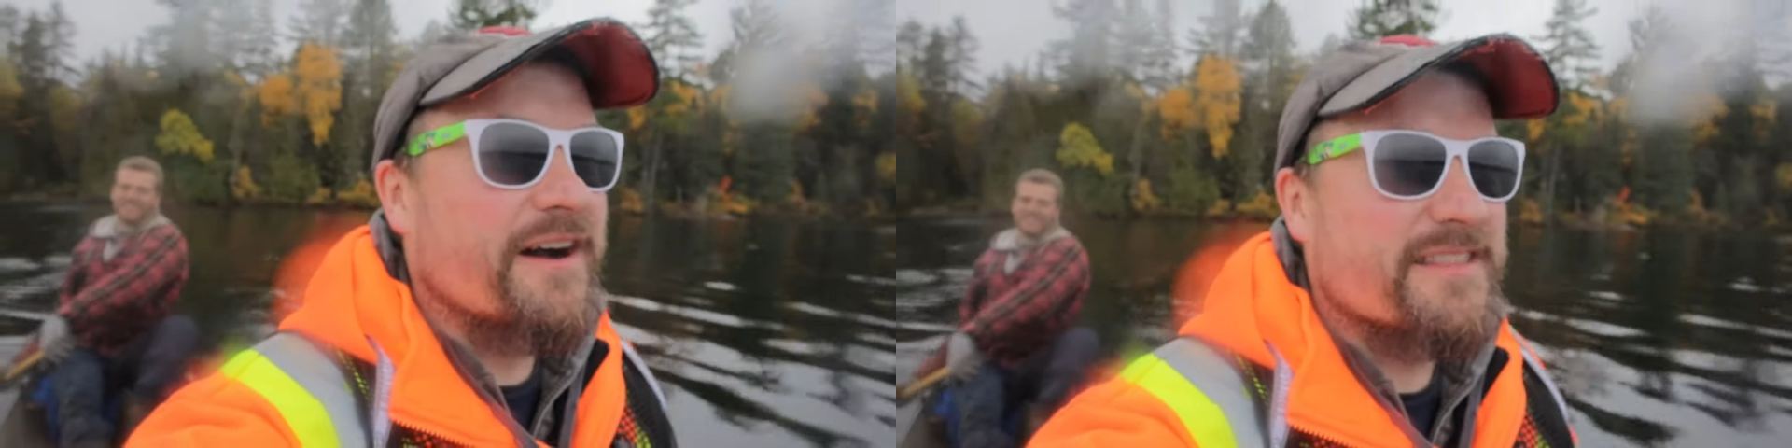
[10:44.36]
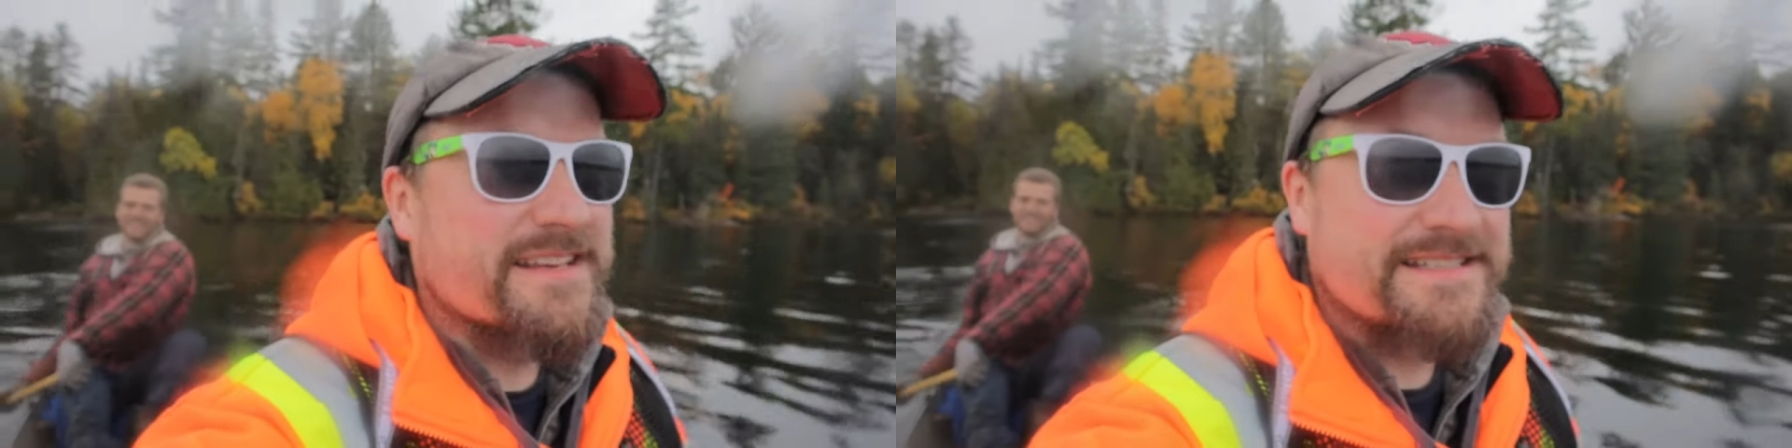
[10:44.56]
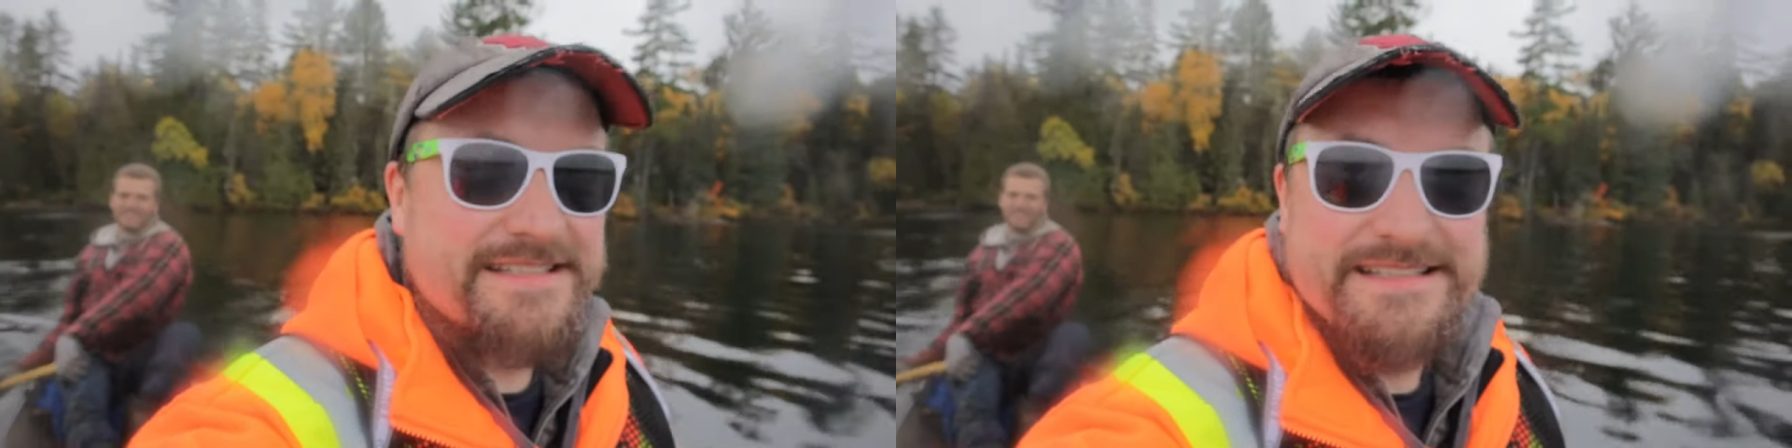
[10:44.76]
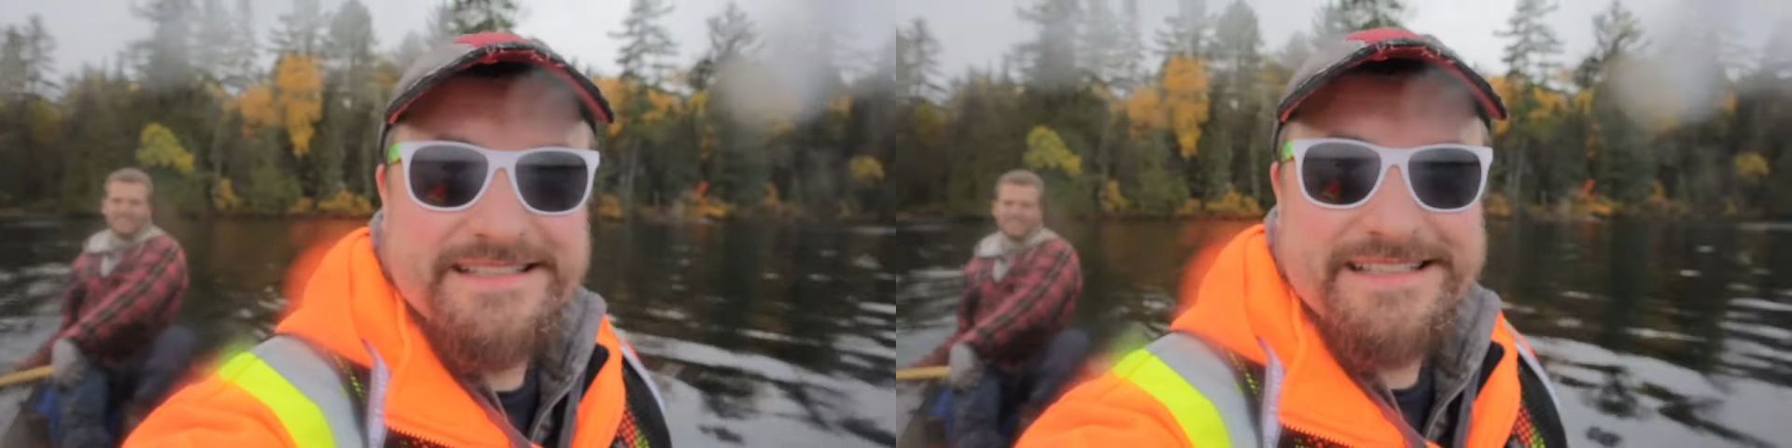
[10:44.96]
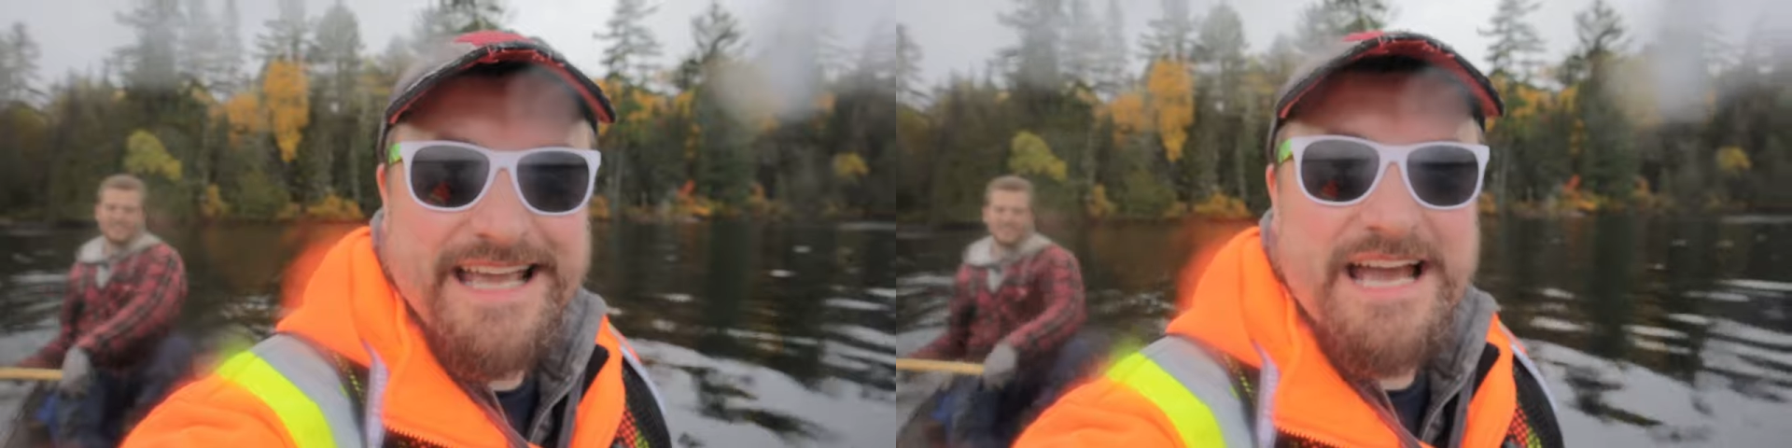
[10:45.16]
this
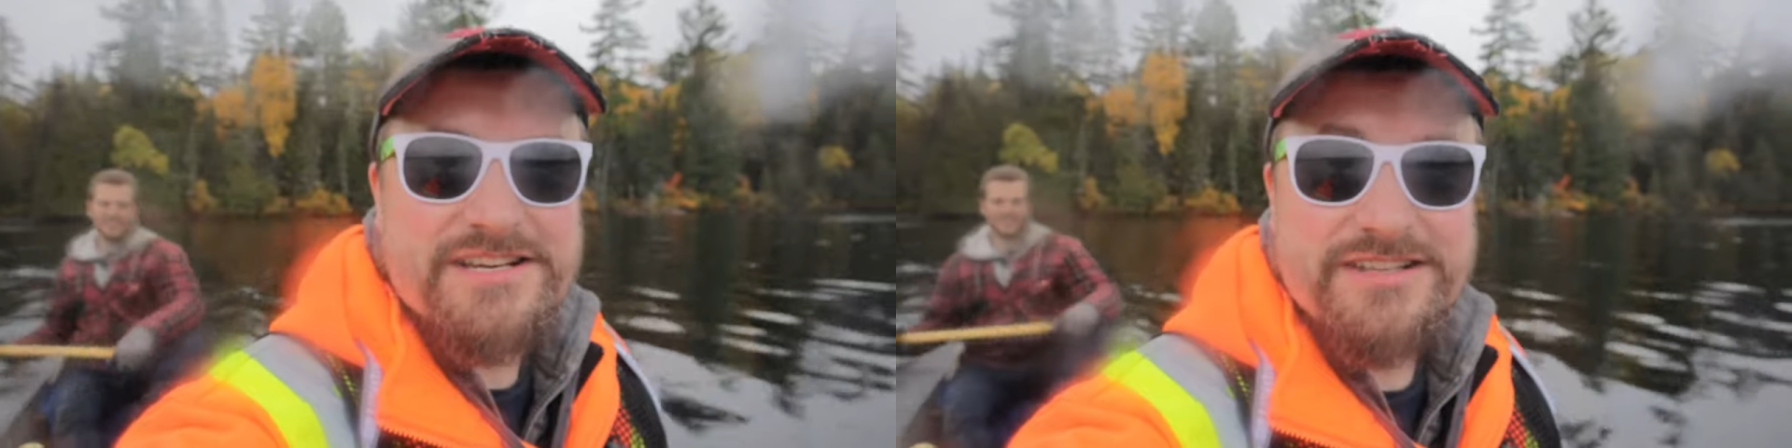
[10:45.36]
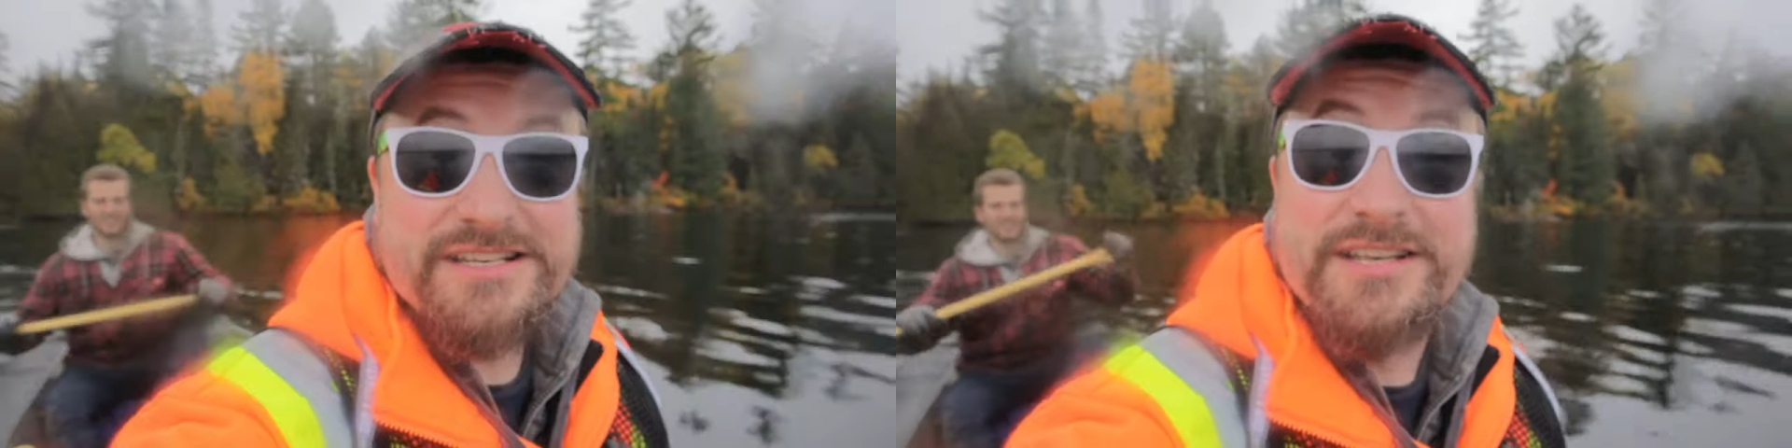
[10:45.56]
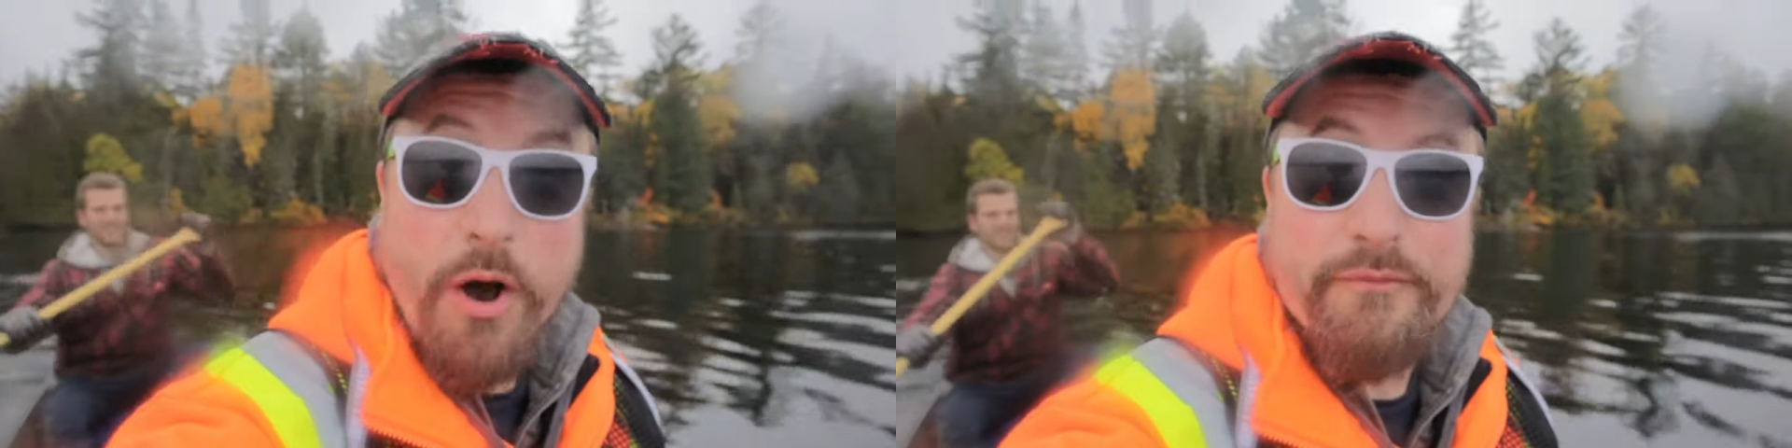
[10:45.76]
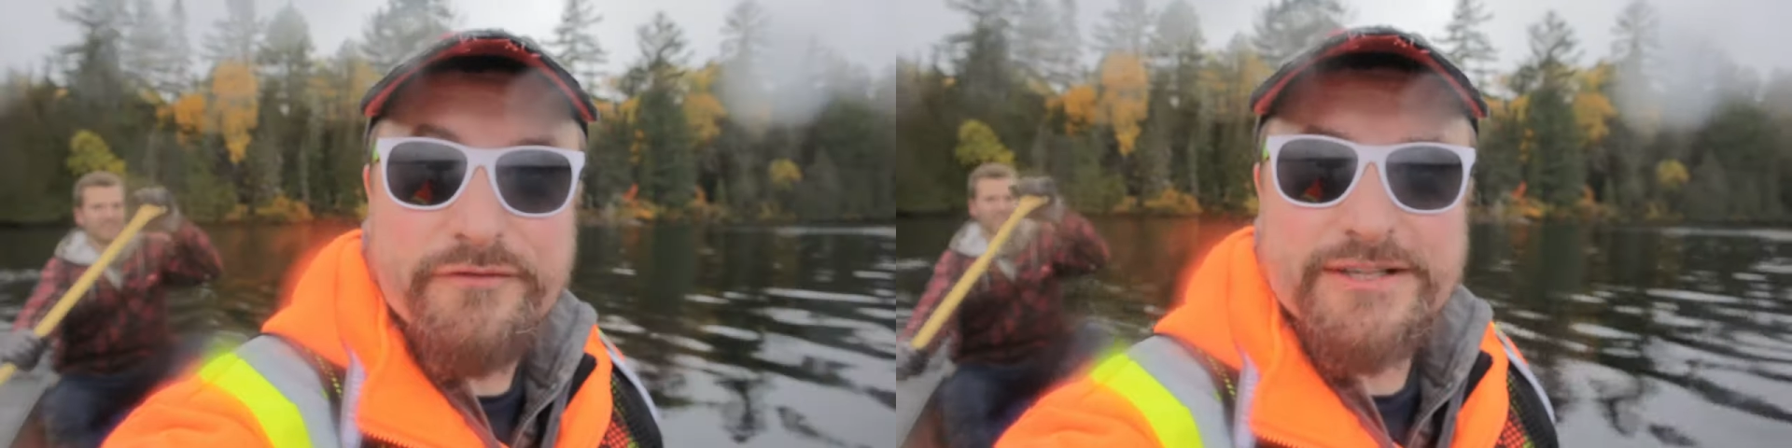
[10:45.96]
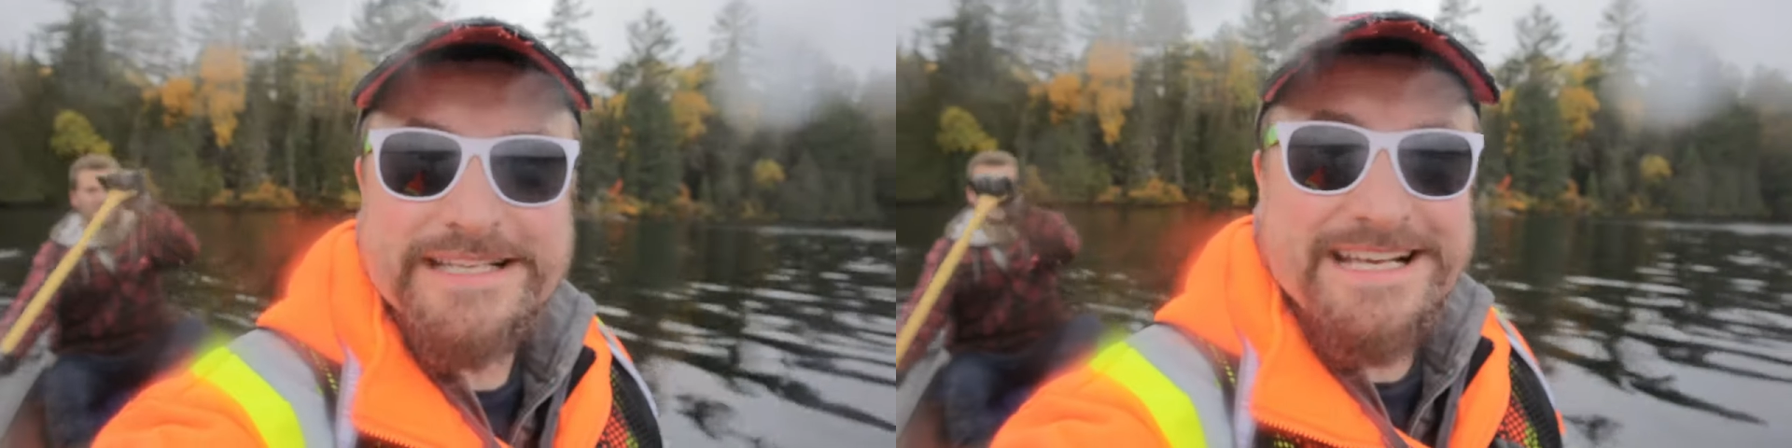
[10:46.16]
cache that is
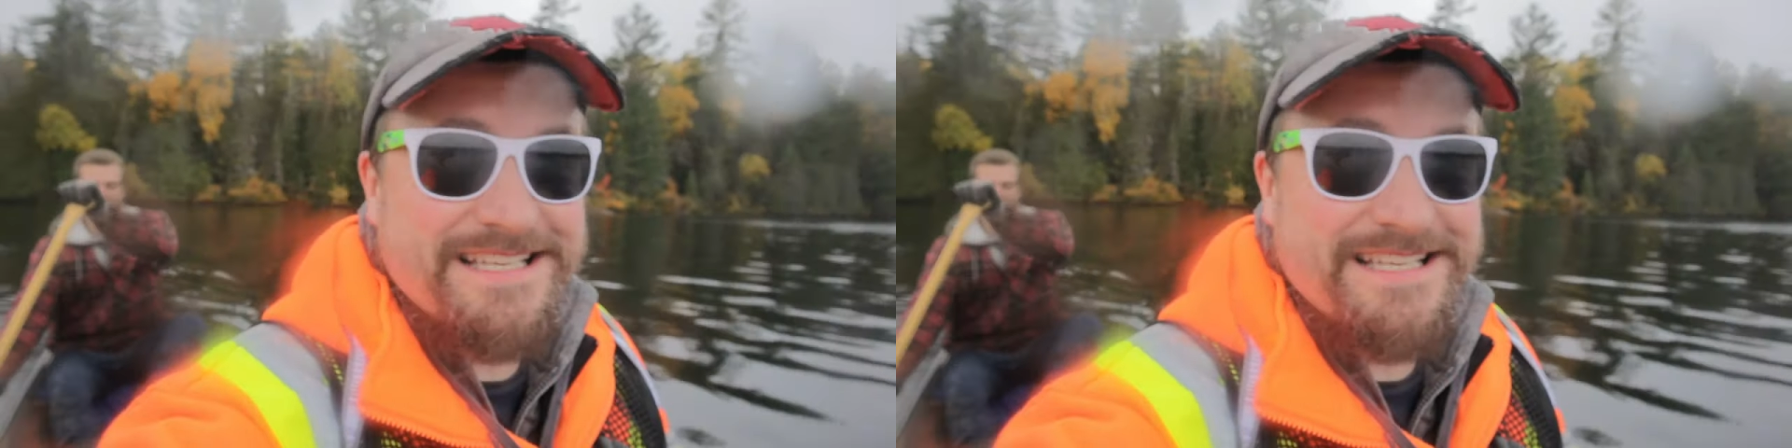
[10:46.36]
hopefully